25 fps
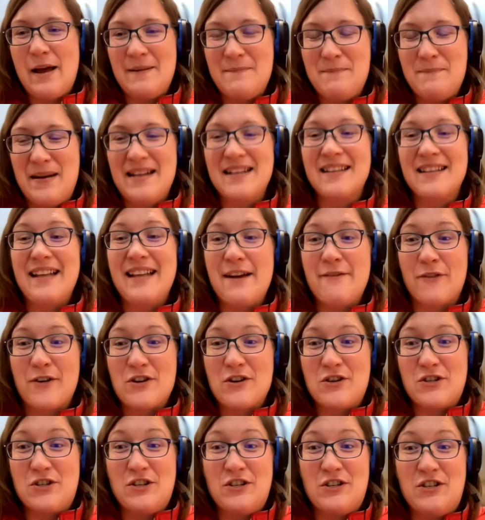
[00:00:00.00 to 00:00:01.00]
been
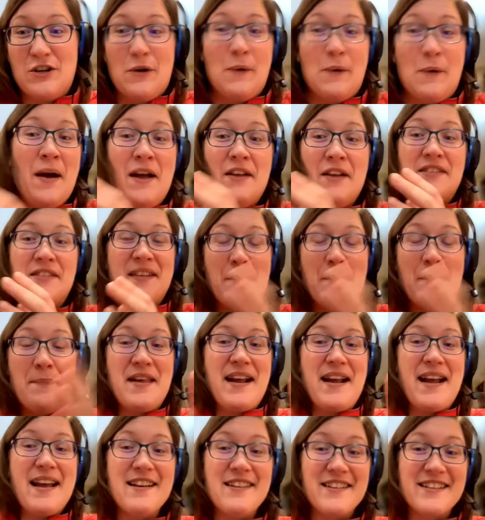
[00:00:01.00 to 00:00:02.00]
leveraged to do
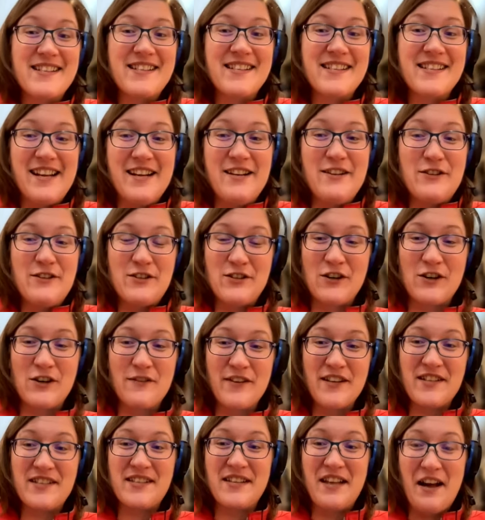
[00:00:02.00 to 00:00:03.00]
something else in
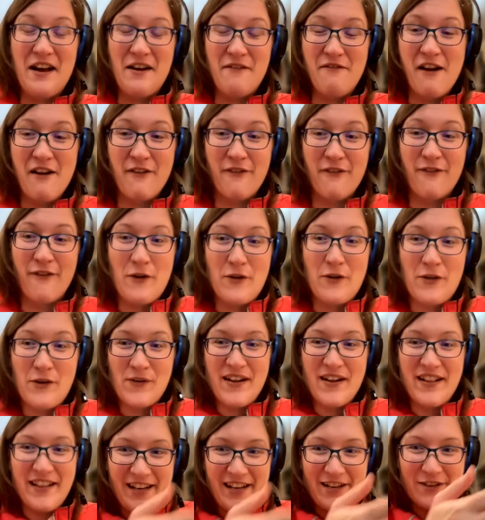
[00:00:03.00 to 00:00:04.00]
service of
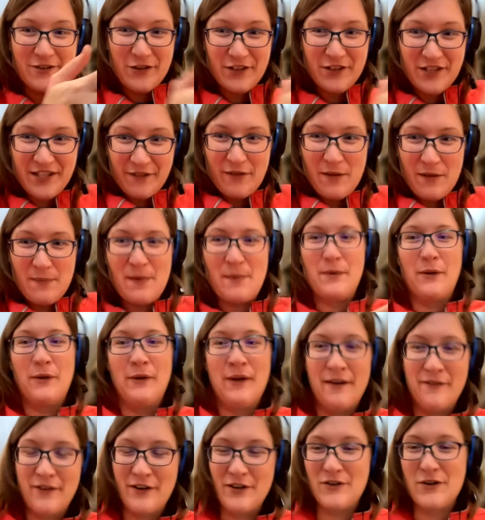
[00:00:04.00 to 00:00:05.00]
furthering the interests of the people who
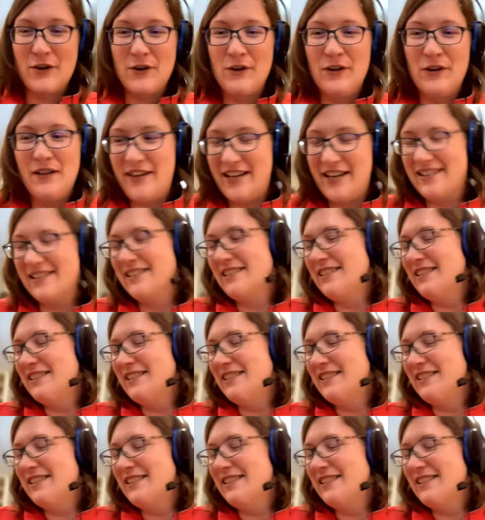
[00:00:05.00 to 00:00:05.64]
have control of it.